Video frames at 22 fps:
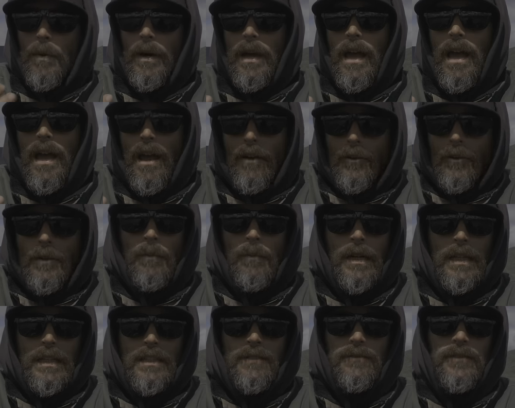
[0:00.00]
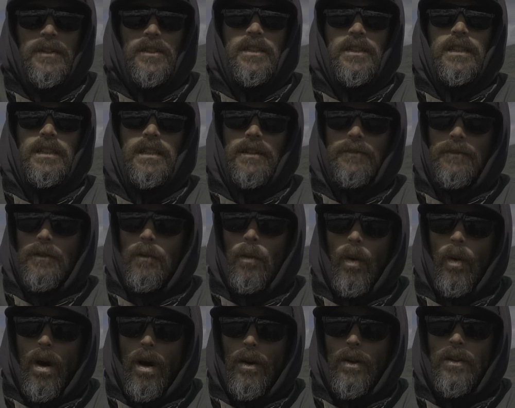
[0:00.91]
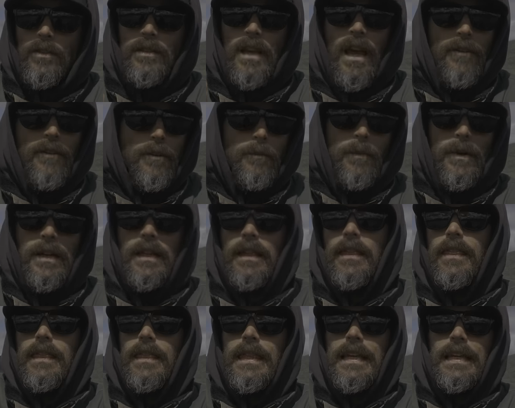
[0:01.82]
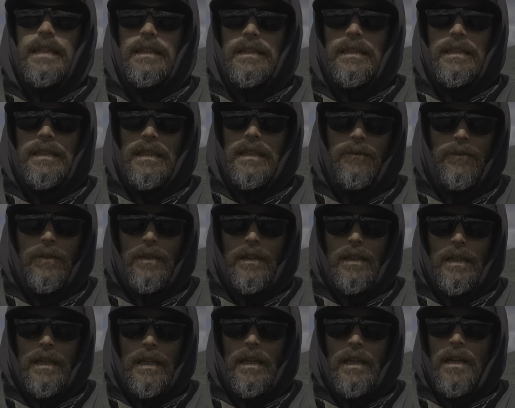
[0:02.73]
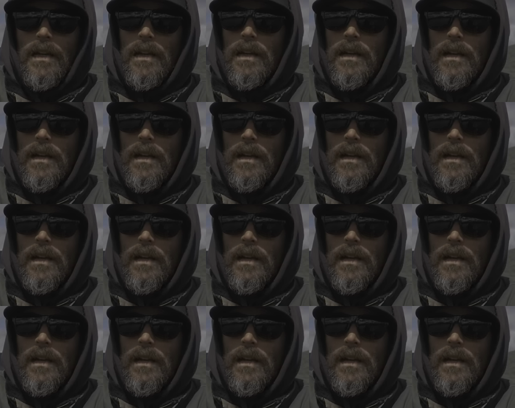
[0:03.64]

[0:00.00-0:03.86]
But everybody's fishing different waters. Everybody thinks differently.